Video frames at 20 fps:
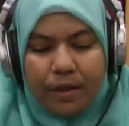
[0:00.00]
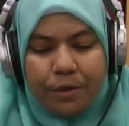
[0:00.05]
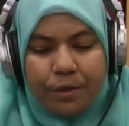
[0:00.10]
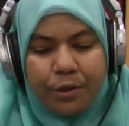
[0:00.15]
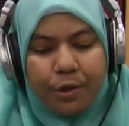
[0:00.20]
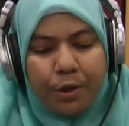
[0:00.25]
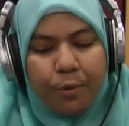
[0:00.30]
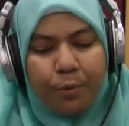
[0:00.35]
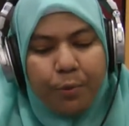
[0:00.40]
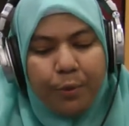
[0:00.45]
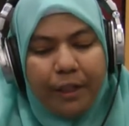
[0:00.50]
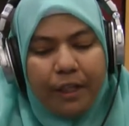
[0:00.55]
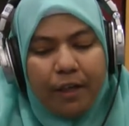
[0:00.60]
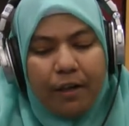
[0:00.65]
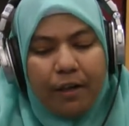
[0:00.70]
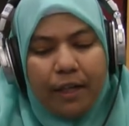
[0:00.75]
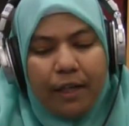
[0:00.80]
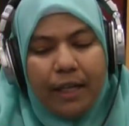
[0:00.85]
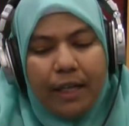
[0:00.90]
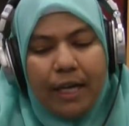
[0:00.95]
So we
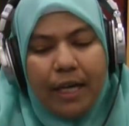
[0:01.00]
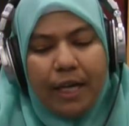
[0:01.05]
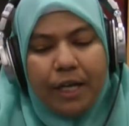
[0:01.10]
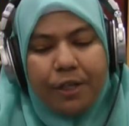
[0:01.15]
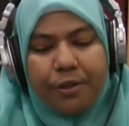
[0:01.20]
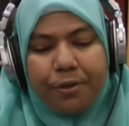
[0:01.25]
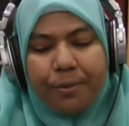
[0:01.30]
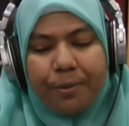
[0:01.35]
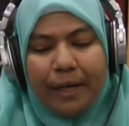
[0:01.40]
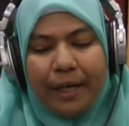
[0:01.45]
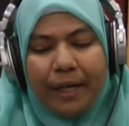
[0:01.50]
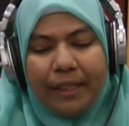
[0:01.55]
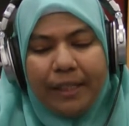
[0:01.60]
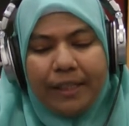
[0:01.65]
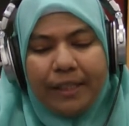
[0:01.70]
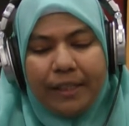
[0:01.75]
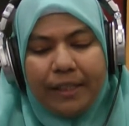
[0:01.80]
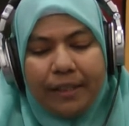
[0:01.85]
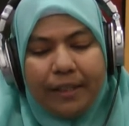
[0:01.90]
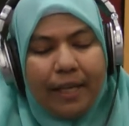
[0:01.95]
are trying
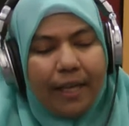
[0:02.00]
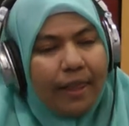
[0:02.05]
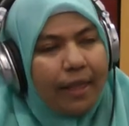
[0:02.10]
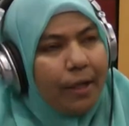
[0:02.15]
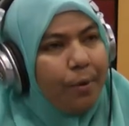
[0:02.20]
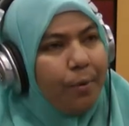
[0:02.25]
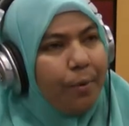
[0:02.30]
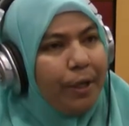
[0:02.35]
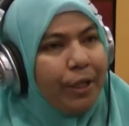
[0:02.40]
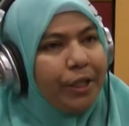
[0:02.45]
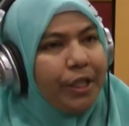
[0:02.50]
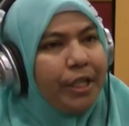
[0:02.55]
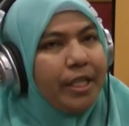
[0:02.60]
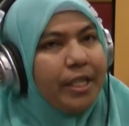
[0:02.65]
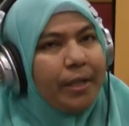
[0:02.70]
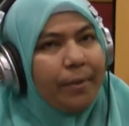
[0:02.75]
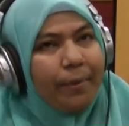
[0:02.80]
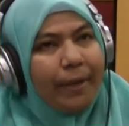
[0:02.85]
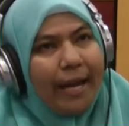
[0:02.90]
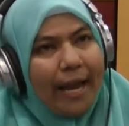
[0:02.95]
to look at the questions
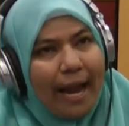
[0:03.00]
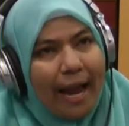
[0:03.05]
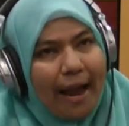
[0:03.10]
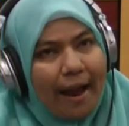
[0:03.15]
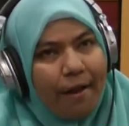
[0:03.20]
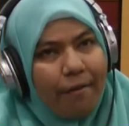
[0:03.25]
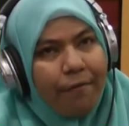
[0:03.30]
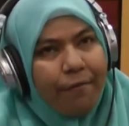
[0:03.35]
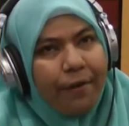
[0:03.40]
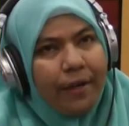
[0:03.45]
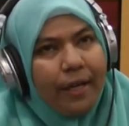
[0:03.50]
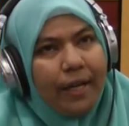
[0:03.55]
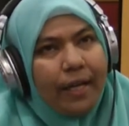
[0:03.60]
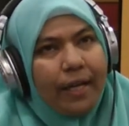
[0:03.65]
that we have